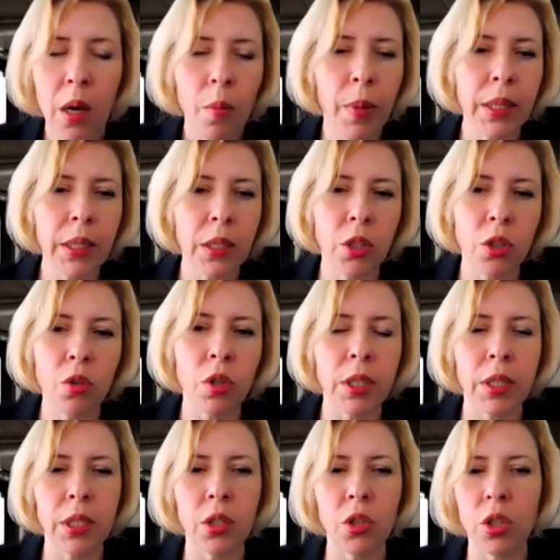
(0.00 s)
but it's your
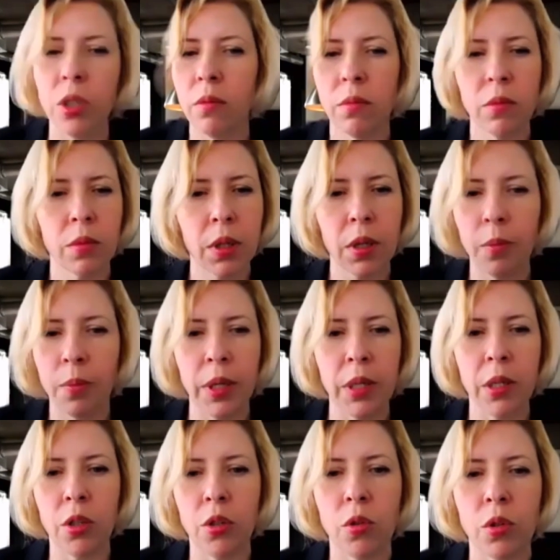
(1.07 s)
decision,
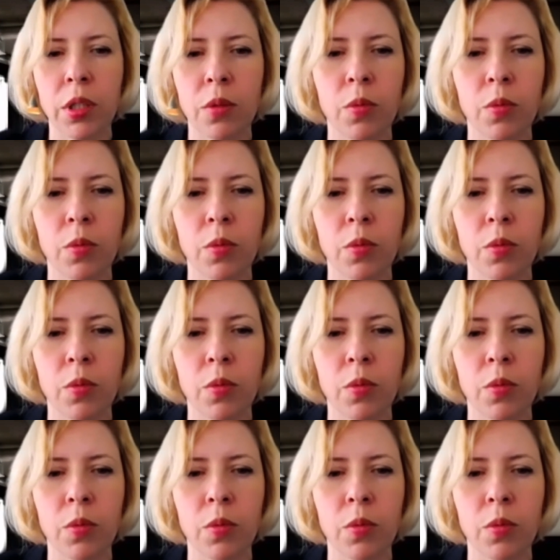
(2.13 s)
completely yours.